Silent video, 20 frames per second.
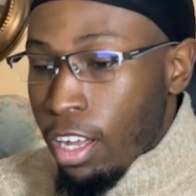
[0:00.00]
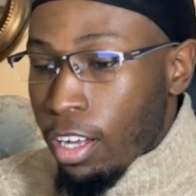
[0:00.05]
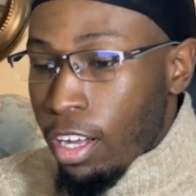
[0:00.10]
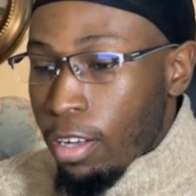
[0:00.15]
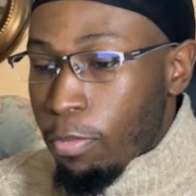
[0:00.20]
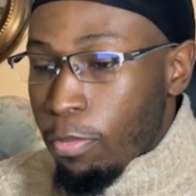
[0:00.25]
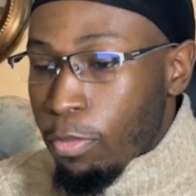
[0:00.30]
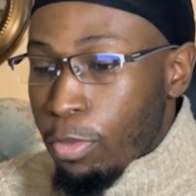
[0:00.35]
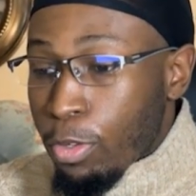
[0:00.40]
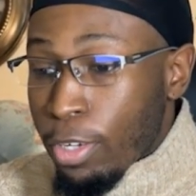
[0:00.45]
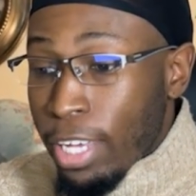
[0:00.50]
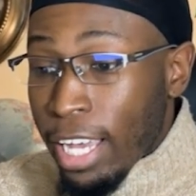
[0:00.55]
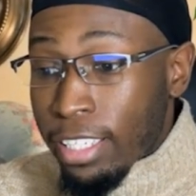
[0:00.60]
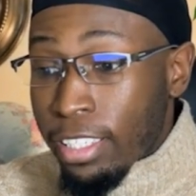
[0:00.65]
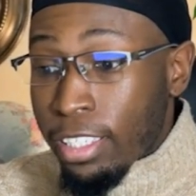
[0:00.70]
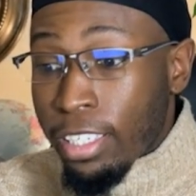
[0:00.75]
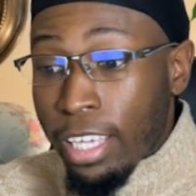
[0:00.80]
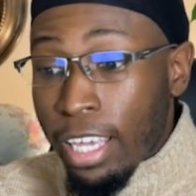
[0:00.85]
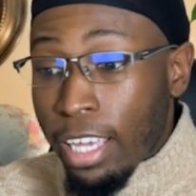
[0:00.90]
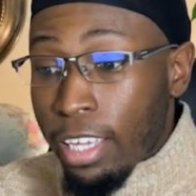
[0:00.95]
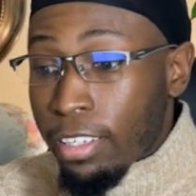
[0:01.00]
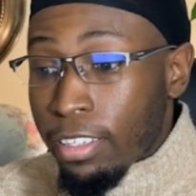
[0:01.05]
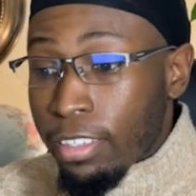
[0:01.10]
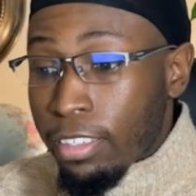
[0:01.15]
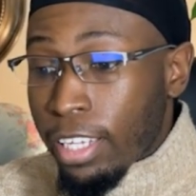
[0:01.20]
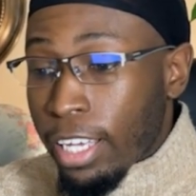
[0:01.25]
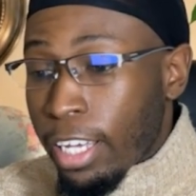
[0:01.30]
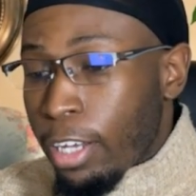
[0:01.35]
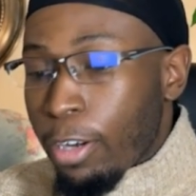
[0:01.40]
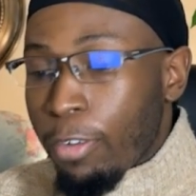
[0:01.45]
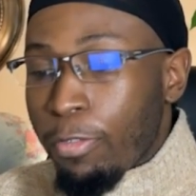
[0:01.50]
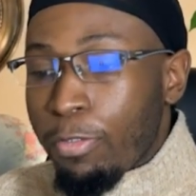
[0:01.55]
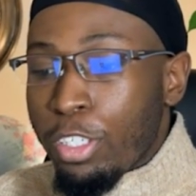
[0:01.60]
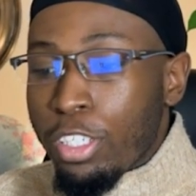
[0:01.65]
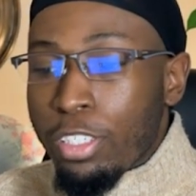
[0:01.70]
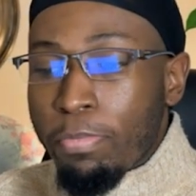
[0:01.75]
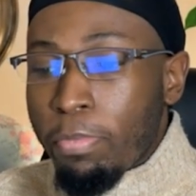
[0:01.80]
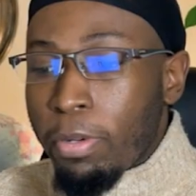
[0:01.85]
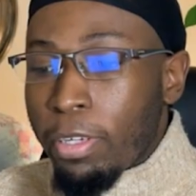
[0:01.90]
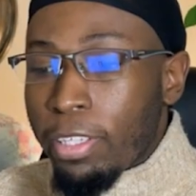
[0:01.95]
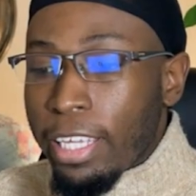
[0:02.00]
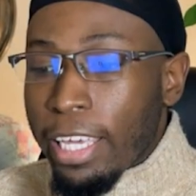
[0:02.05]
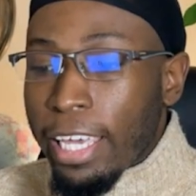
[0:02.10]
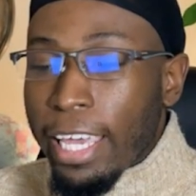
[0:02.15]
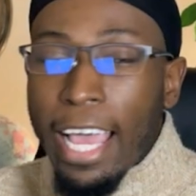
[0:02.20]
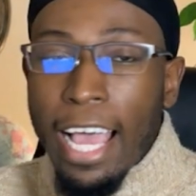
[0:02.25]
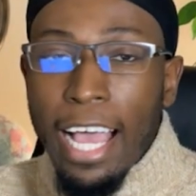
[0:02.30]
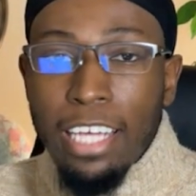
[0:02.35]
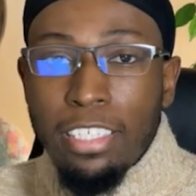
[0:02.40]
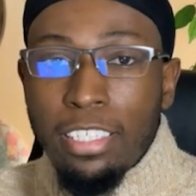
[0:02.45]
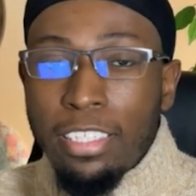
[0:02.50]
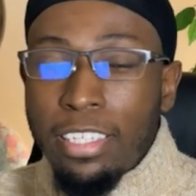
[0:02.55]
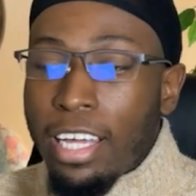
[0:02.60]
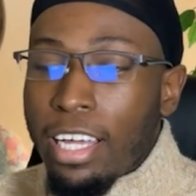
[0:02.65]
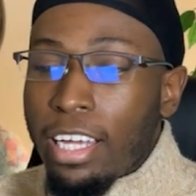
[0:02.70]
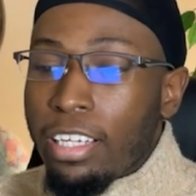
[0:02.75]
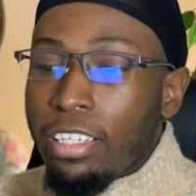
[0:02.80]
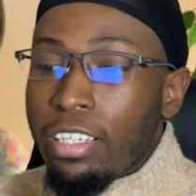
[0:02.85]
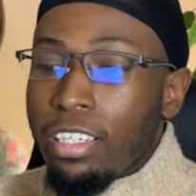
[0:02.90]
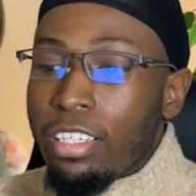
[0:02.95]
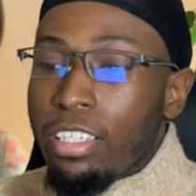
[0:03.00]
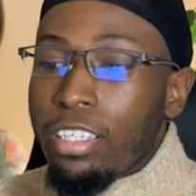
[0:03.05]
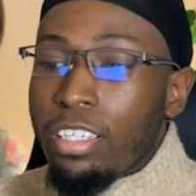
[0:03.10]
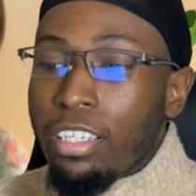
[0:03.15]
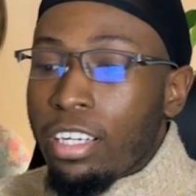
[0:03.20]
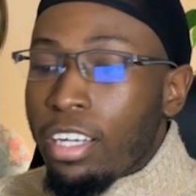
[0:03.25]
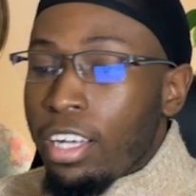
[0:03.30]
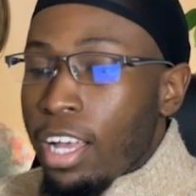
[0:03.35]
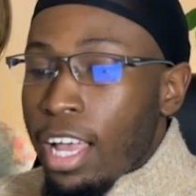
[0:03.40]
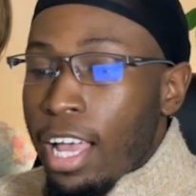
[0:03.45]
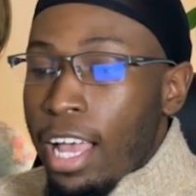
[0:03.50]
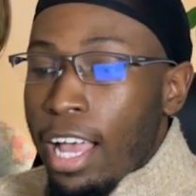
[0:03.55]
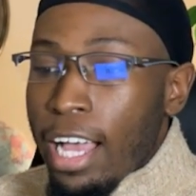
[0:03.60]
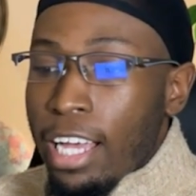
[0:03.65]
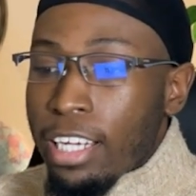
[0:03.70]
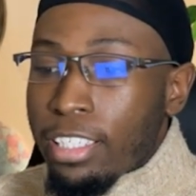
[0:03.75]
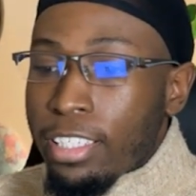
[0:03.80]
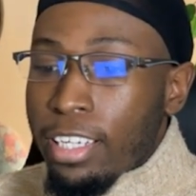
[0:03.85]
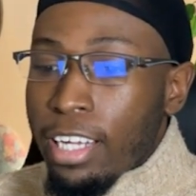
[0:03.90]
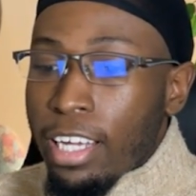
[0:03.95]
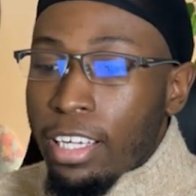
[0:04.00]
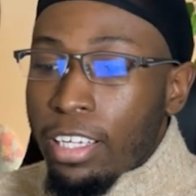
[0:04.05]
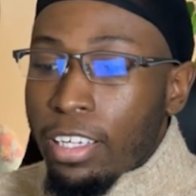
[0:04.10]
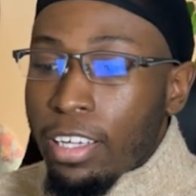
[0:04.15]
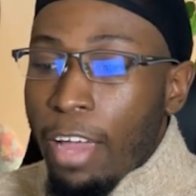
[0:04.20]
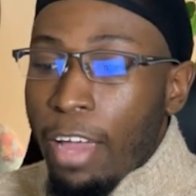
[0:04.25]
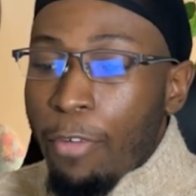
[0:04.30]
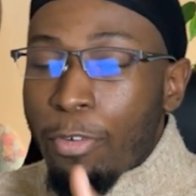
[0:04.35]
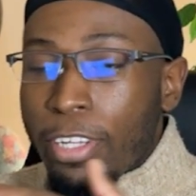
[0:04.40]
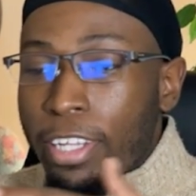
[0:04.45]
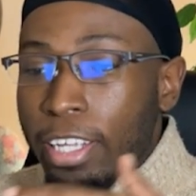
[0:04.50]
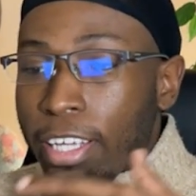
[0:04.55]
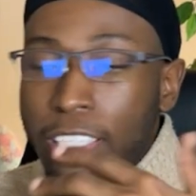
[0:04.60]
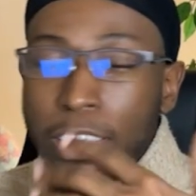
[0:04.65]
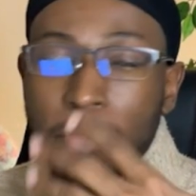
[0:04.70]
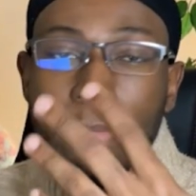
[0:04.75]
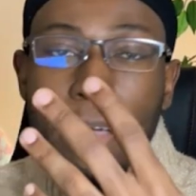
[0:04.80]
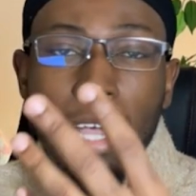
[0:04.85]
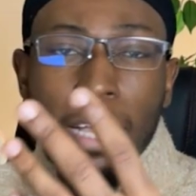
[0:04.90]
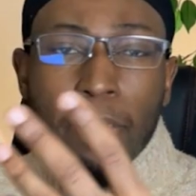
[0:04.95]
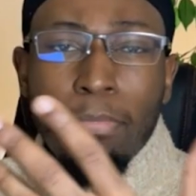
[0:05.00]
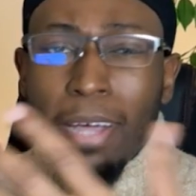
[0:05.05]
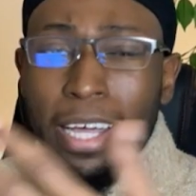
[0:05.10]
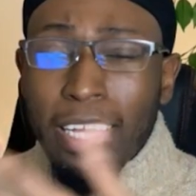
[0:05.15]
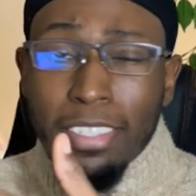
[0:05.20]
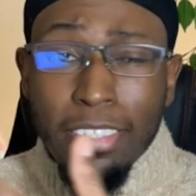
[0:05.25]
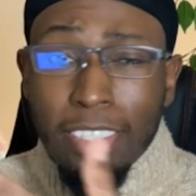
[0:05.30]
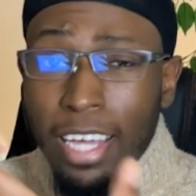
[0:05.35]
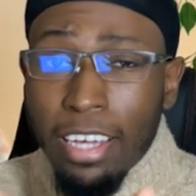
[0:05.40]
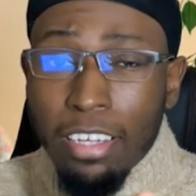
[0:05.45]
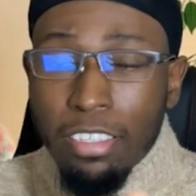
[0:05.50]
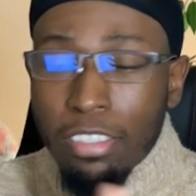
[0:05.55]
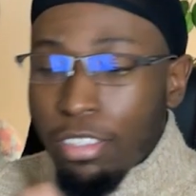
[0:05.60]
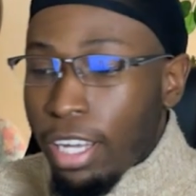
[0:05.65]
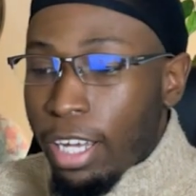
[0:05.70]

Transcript: You guys they could have just put a hashtag everything is backed by science.